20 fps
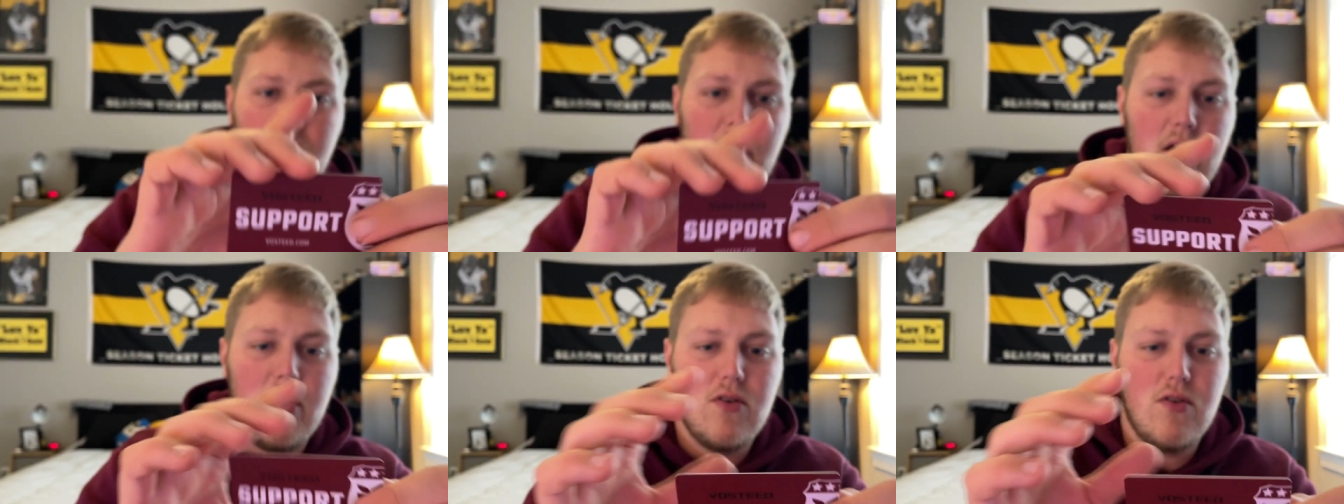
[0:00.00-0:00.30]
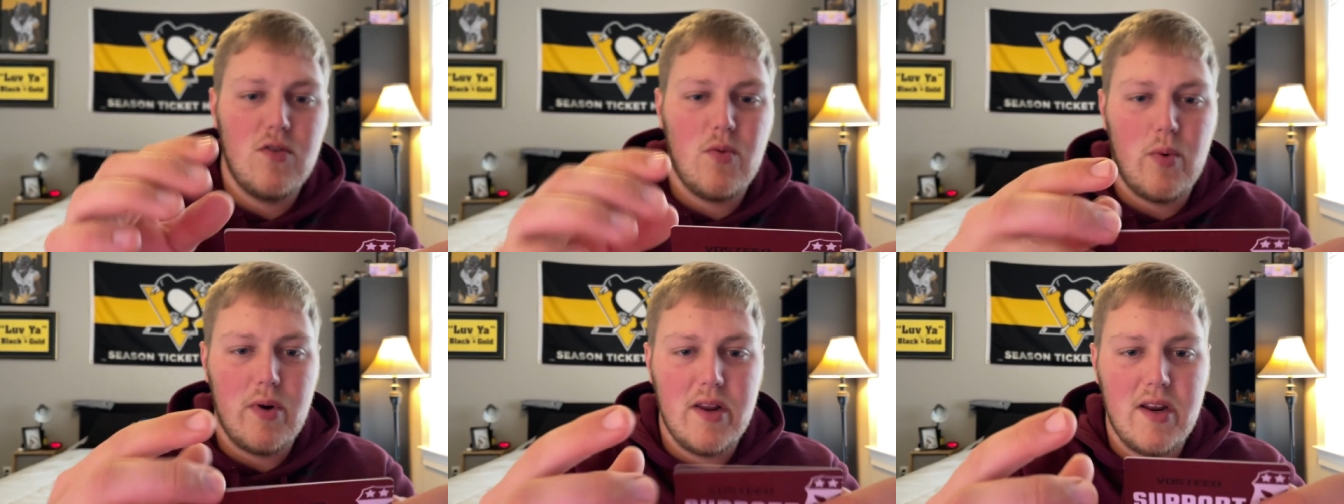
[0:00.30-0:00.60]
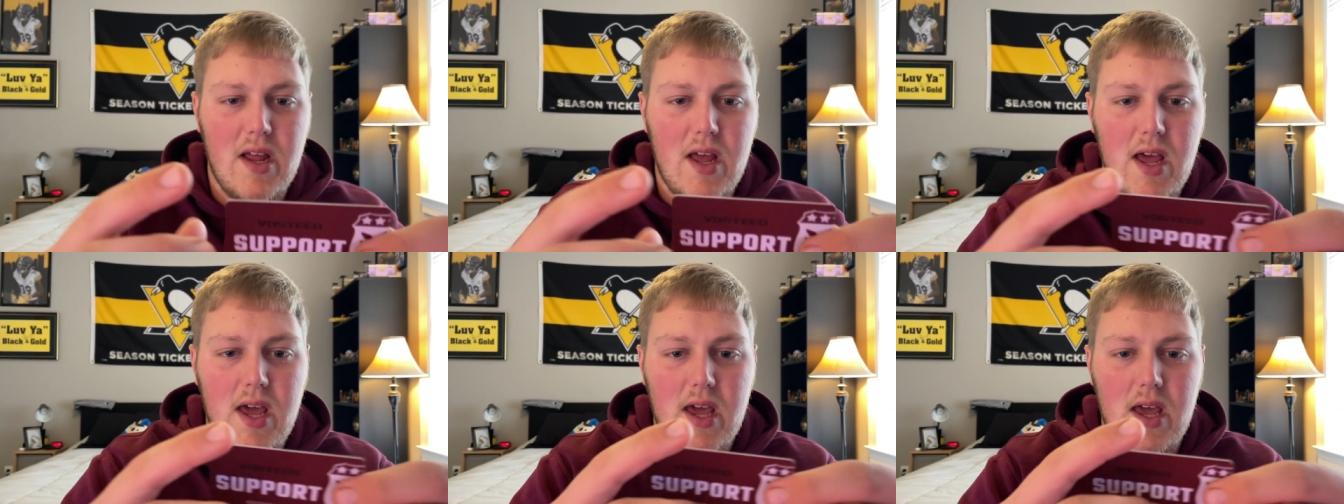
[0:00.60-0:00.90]
120
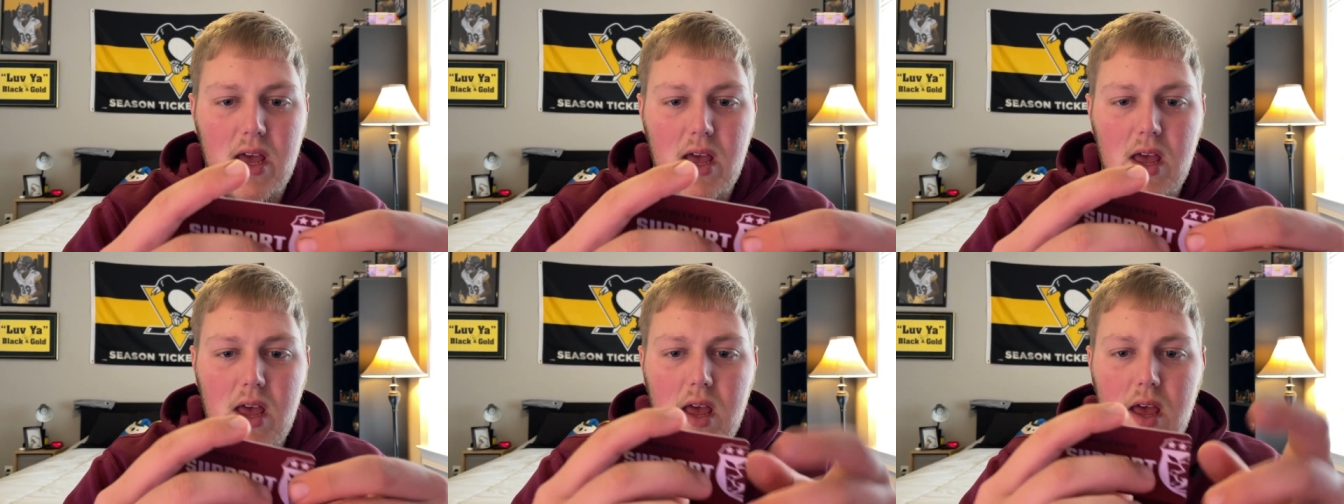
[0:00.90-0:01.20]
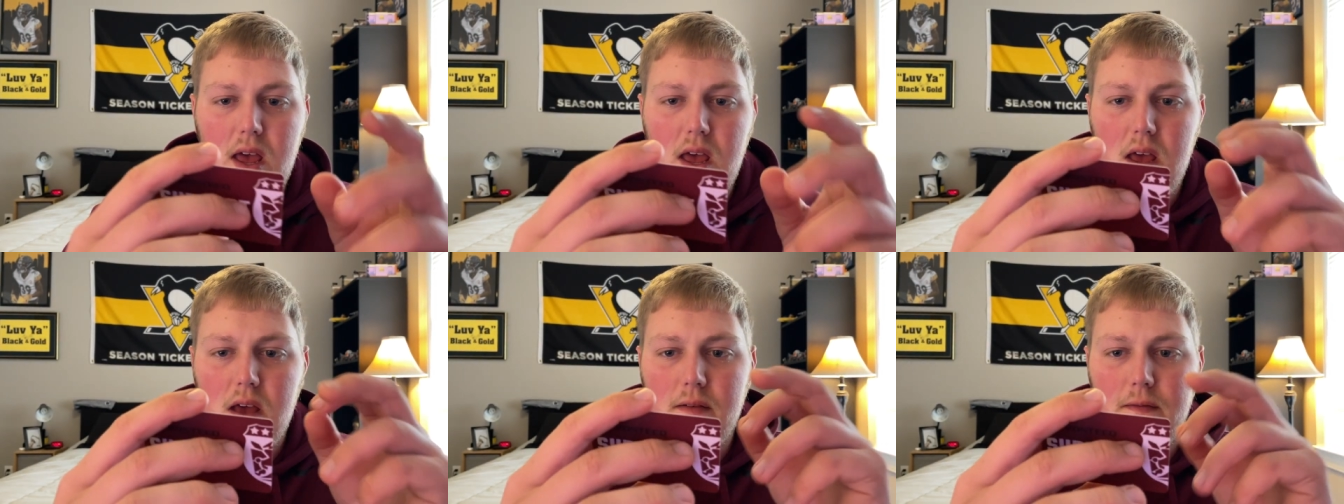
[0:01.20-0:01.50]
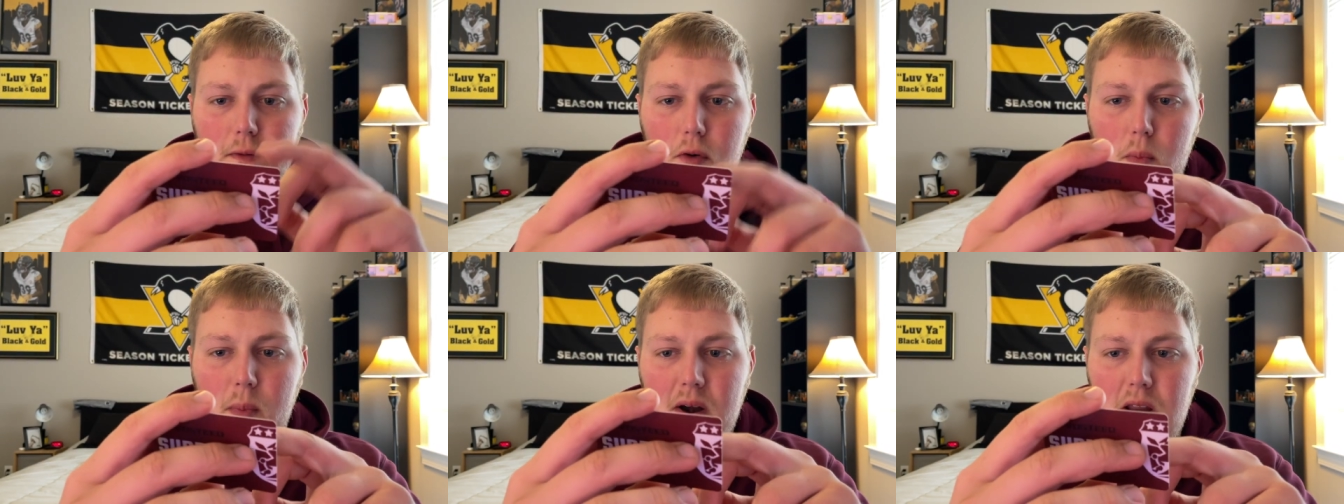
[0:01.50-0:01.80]
day
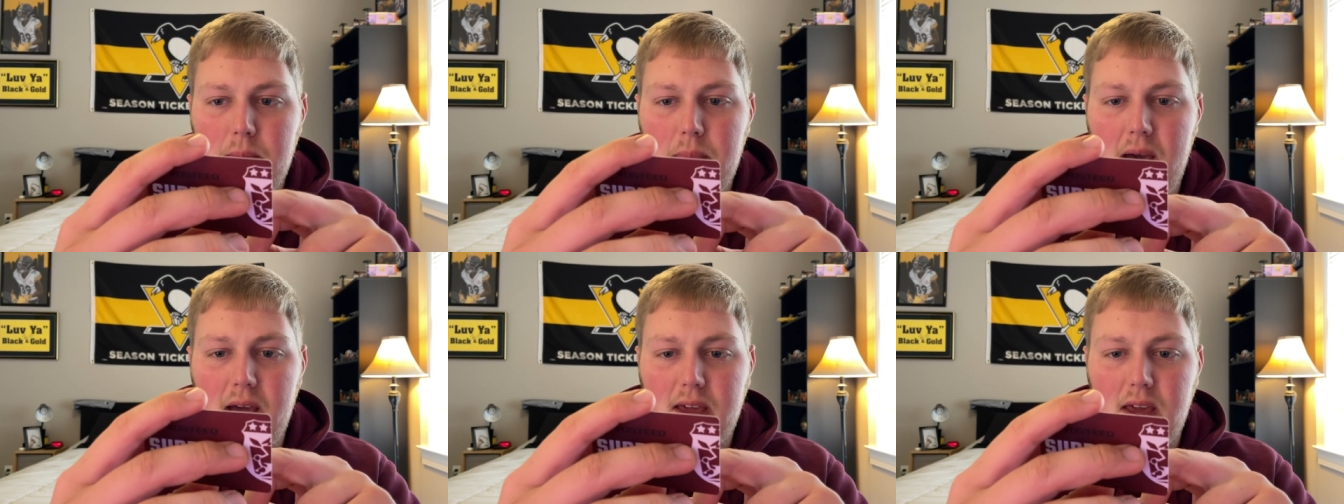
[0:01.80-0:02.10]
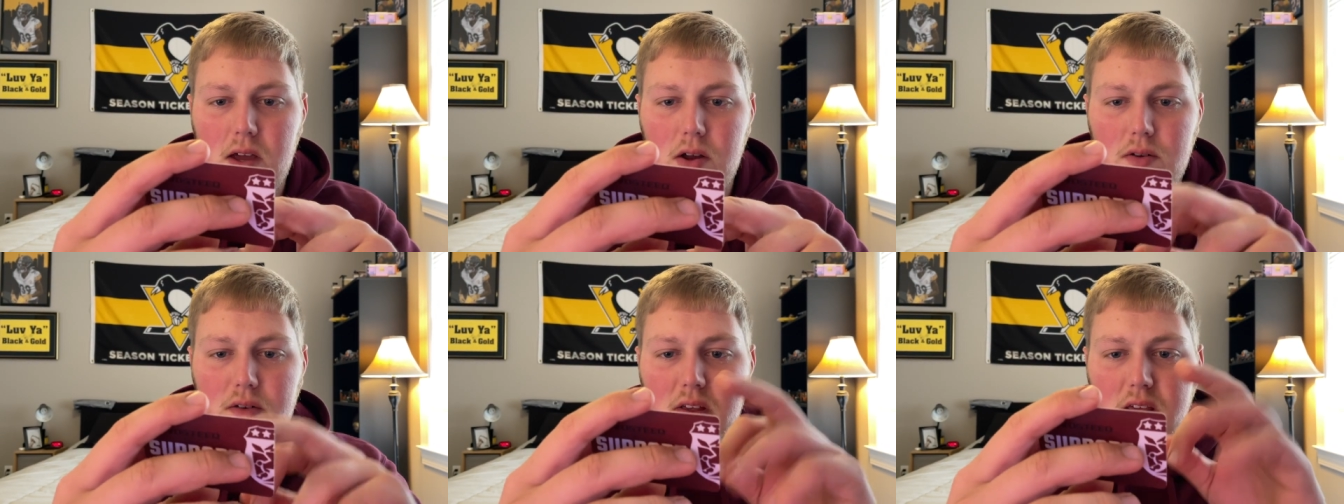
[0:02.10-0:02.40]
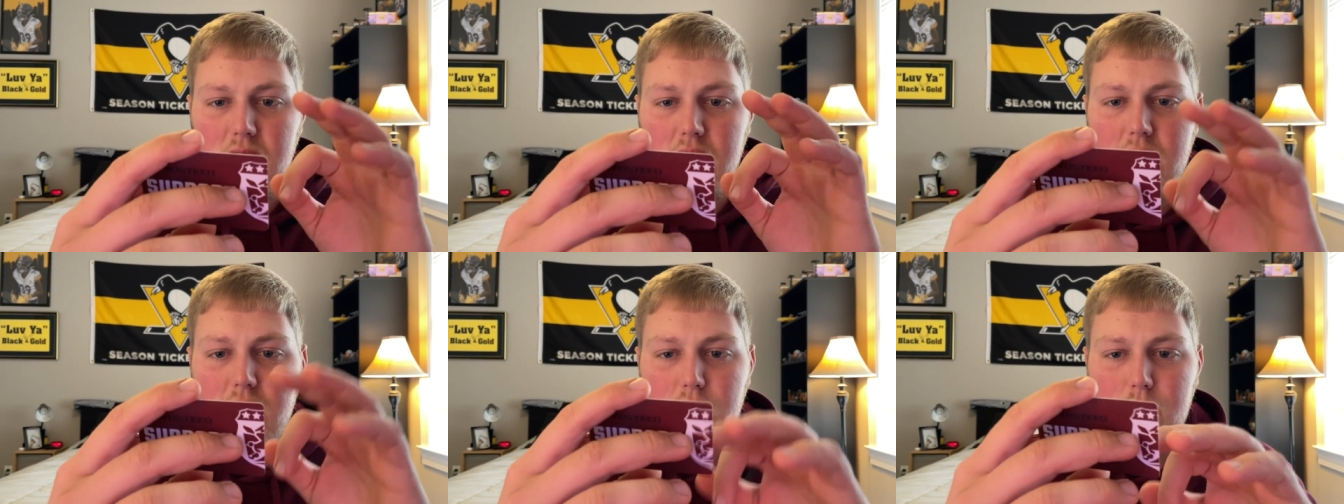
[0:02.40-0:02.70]
full money back
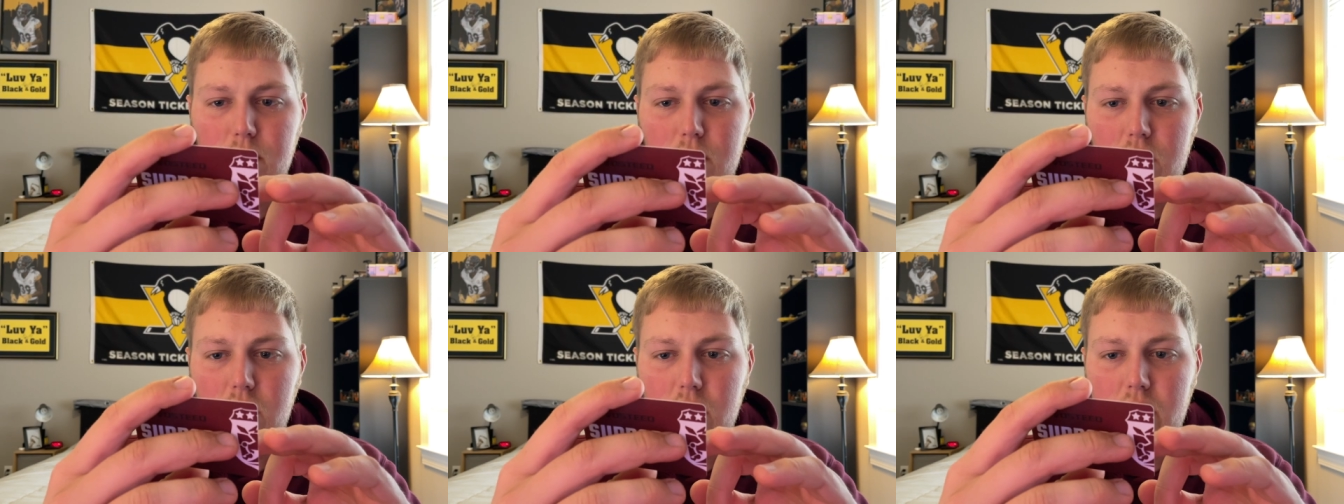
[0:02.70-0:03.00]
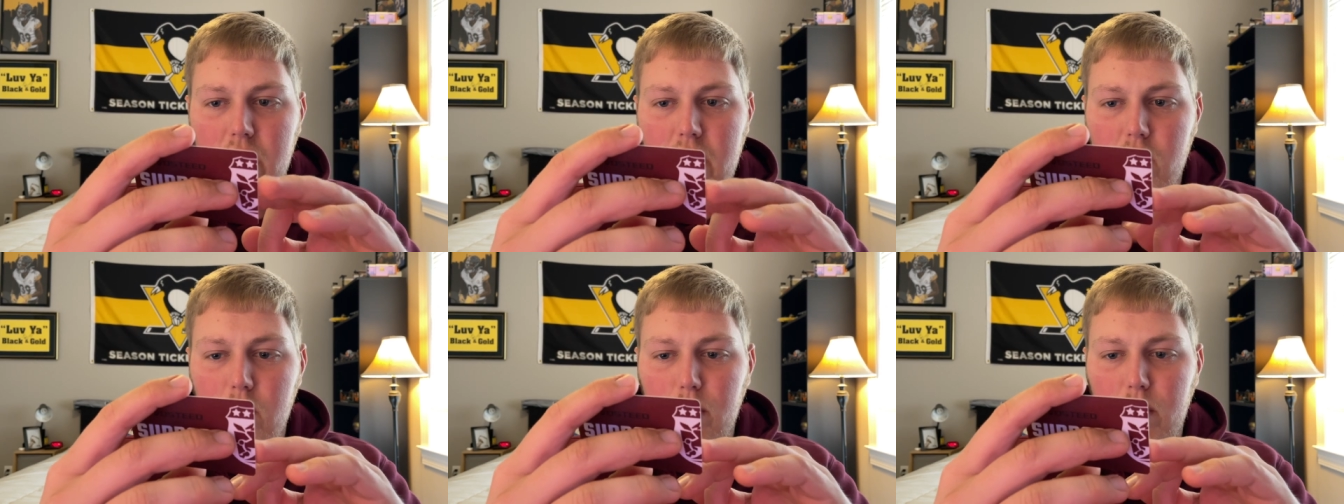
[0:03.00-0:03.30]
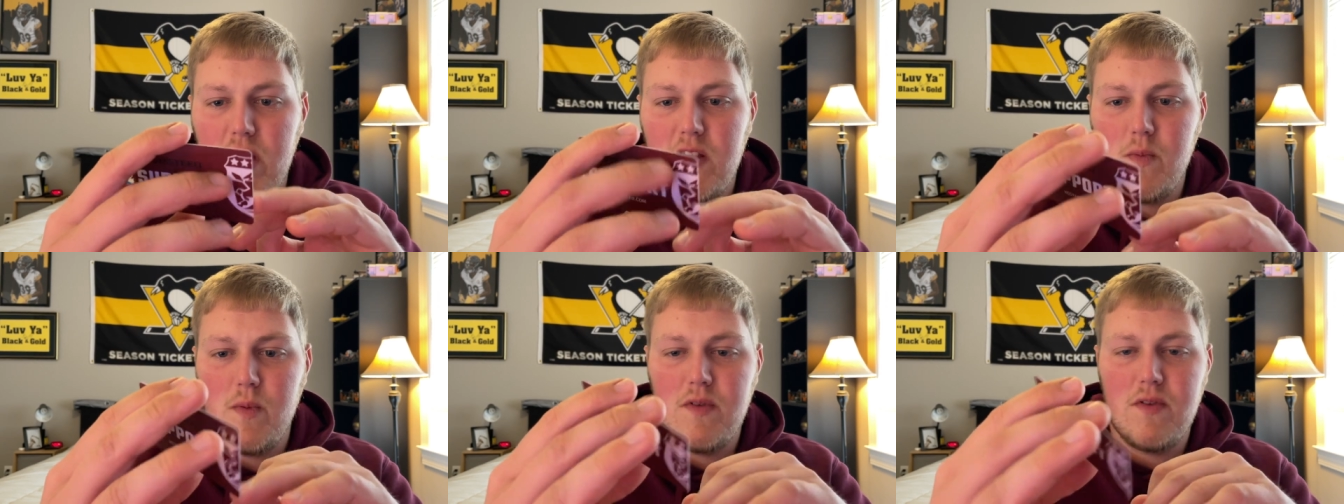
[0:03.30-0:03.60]
guarantee, repair and
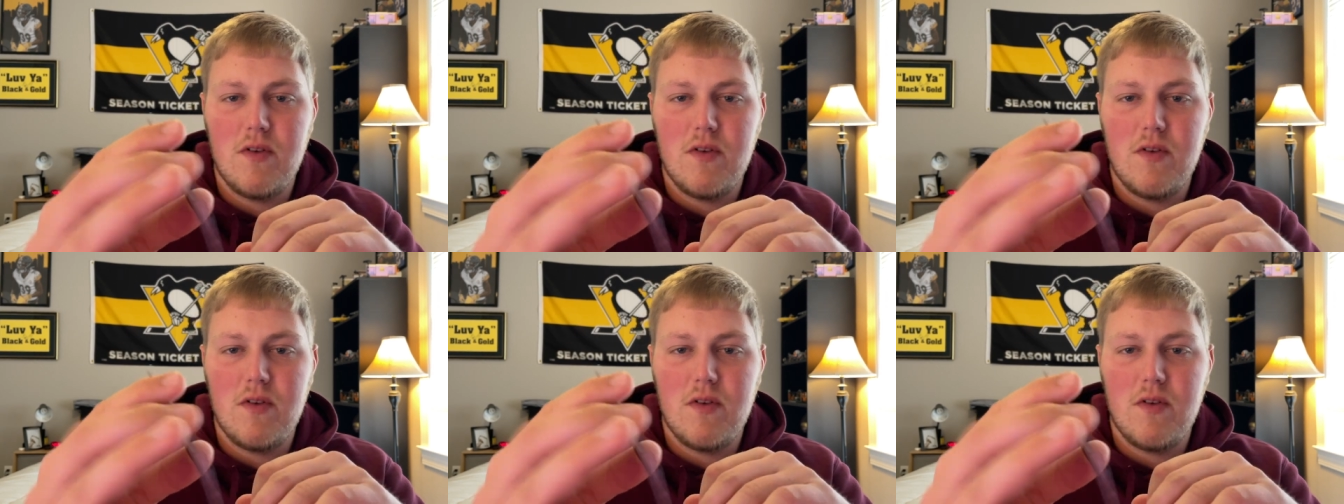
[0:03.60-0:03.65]
replacement